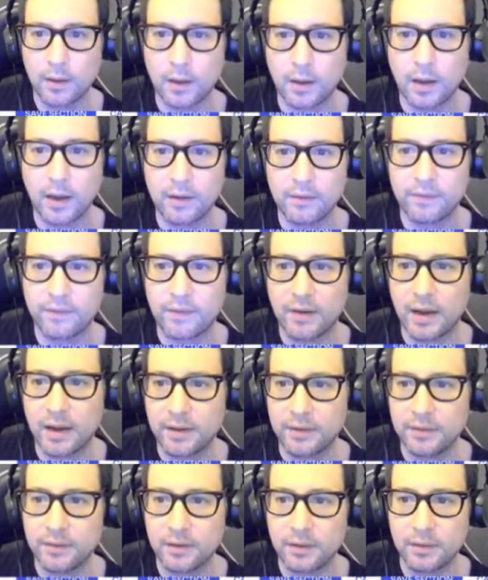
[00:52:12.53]
I
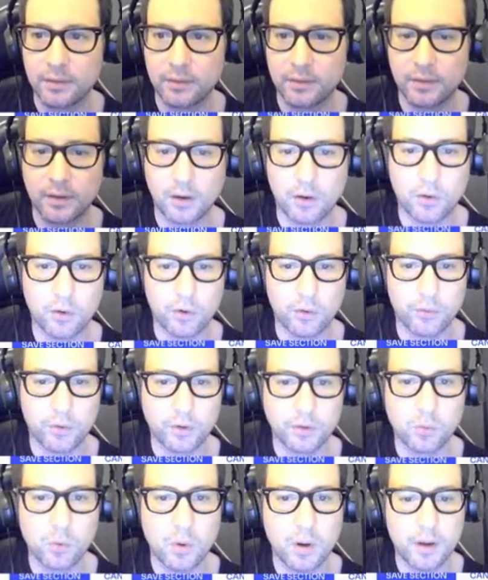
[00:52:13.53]
find the
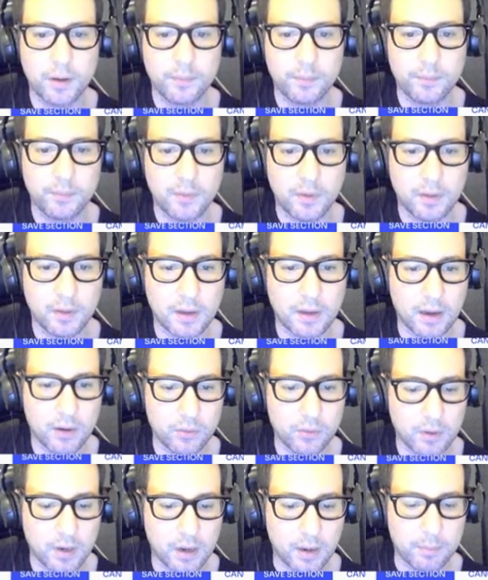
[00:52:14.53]
correct one. Now
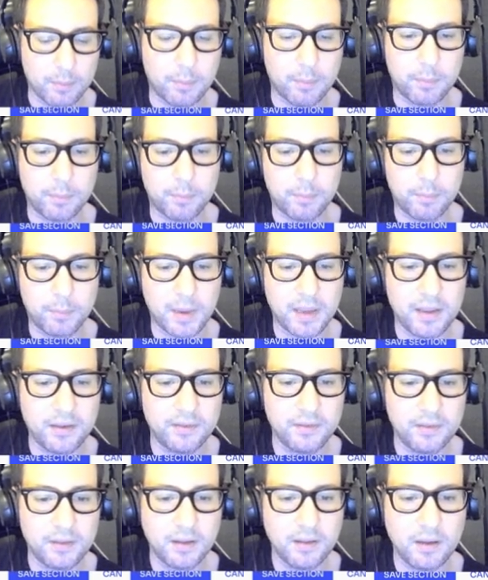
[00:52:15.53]
I
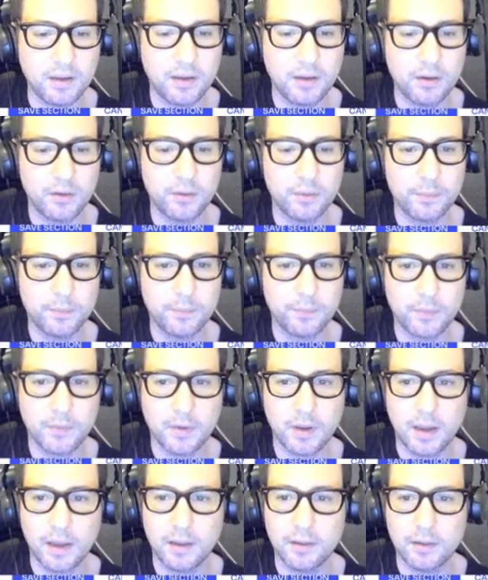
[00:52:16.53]
paste it here
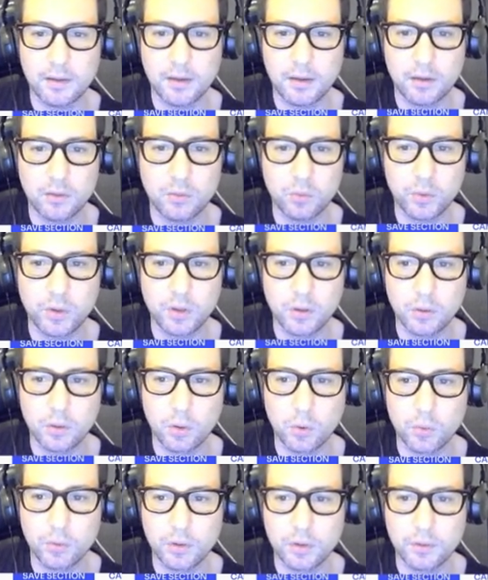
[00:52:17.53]
and it will
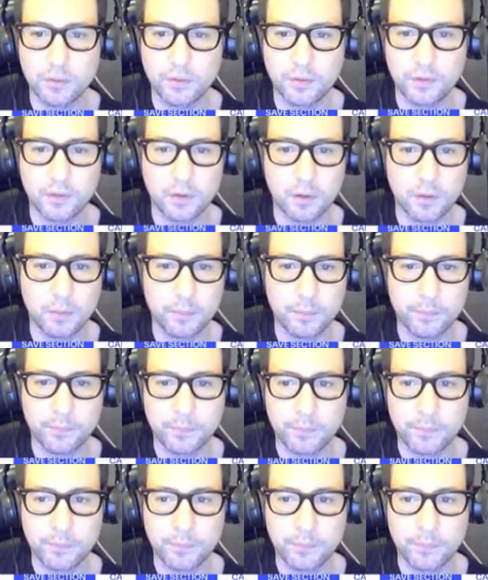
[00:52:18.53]
load some